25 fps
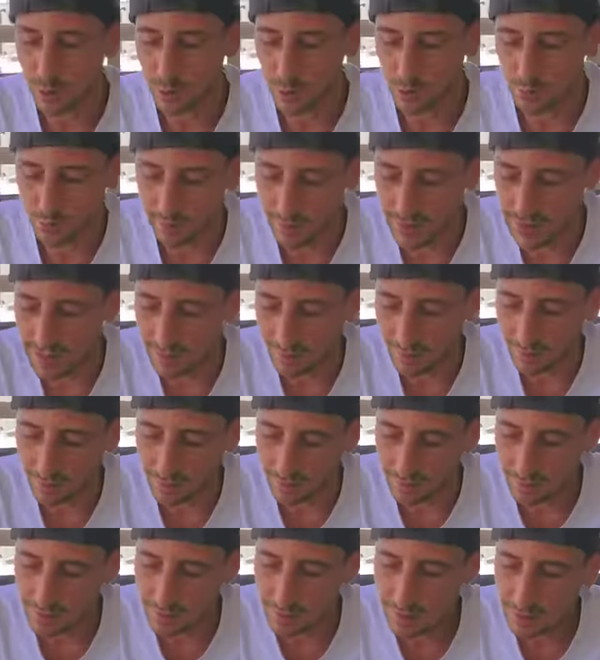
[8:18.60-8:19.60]
over
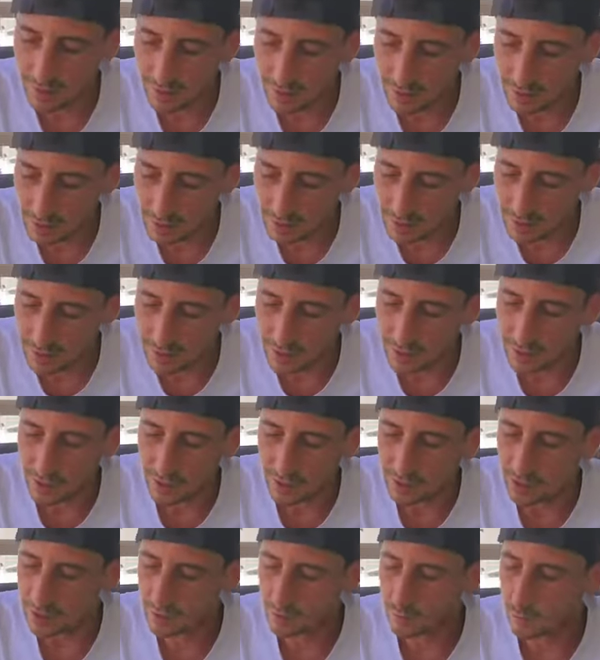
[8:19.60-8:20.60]
here.
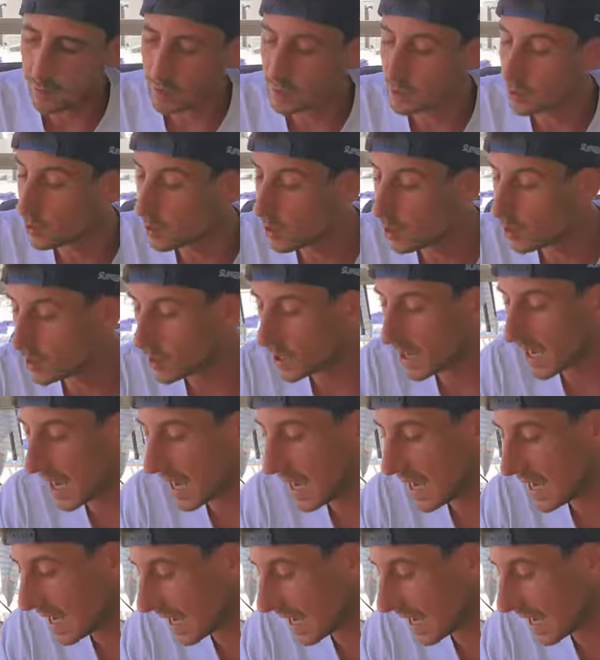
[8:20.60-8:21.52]
When you know you hit